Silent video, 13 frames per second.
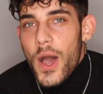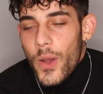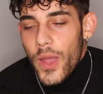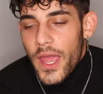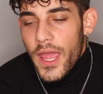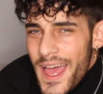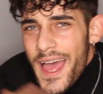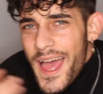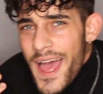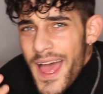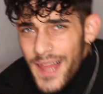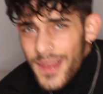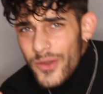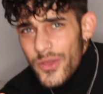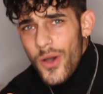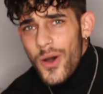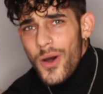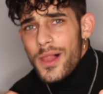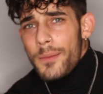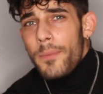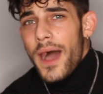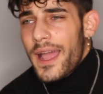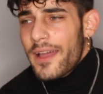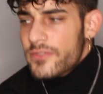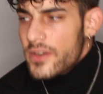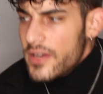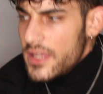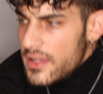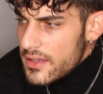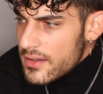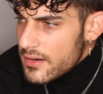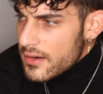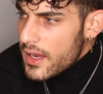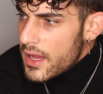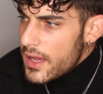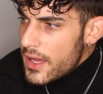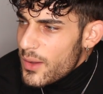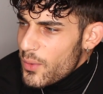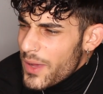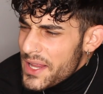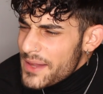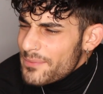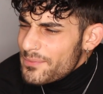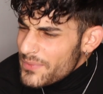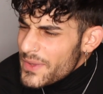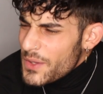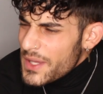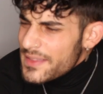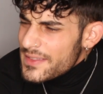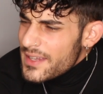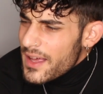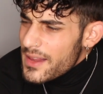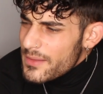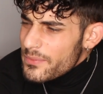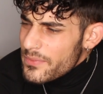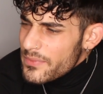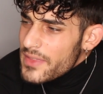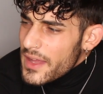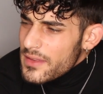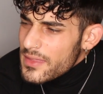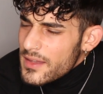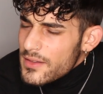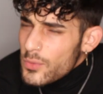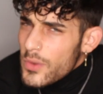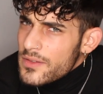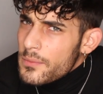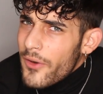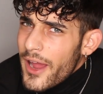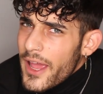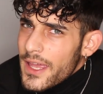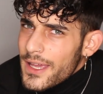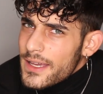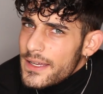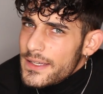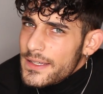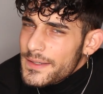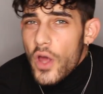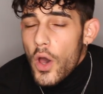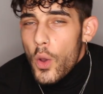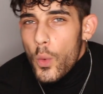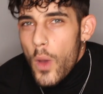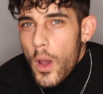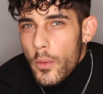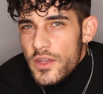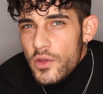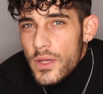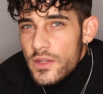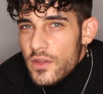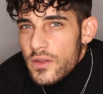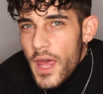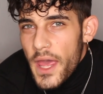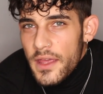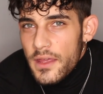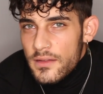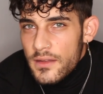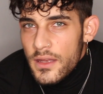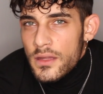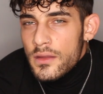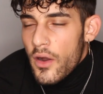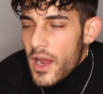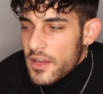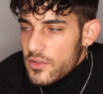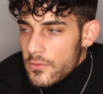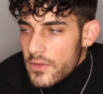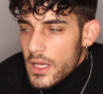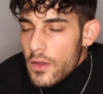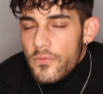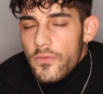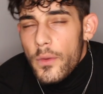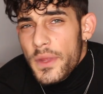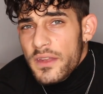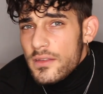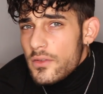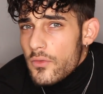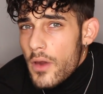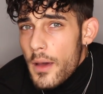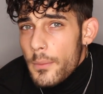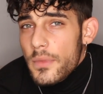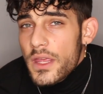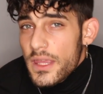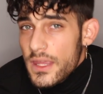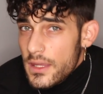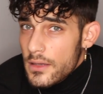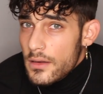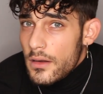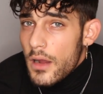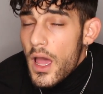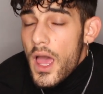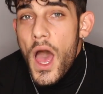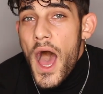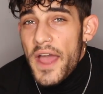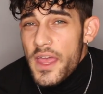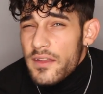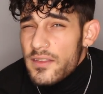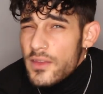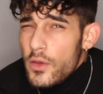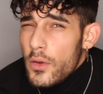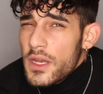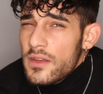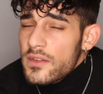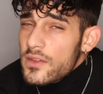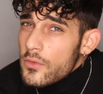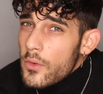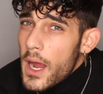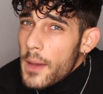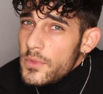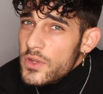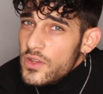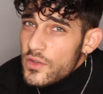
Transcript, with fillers: okay. Hello you all, I'm back after a year. Well, you can tell that this was a break. So what we're doing today is an interaction video from Instagram here. I asked you on Instagram to